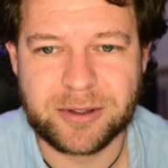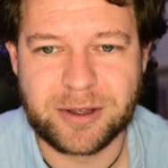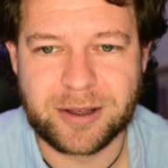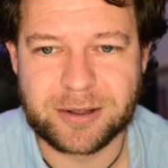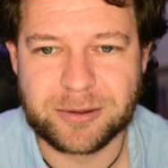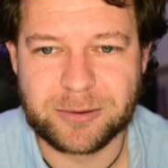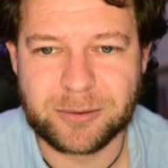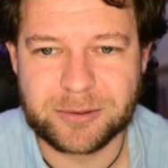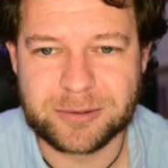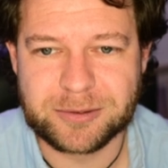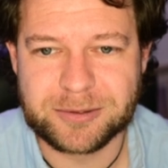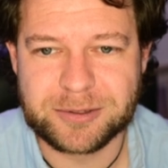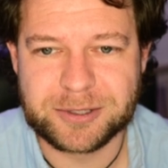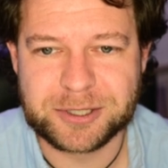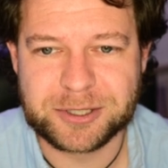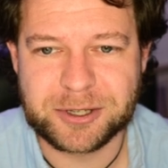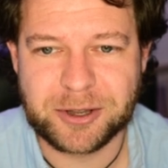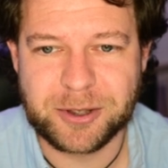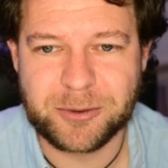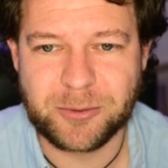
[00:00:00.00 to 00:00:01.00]
I'll
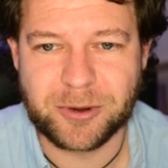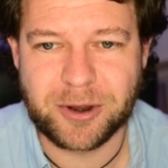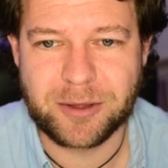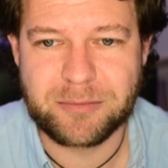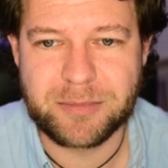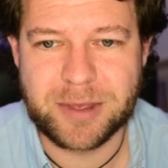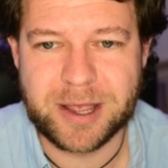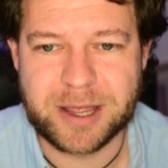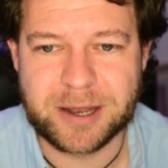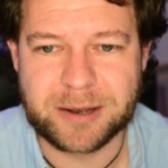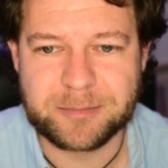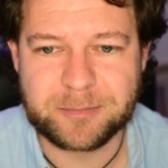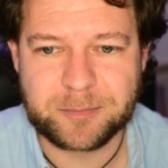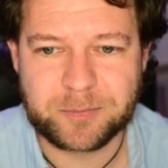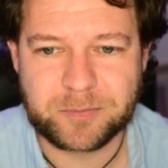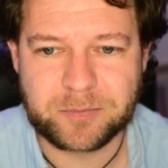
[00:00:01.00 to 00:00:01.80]
show you what I mean.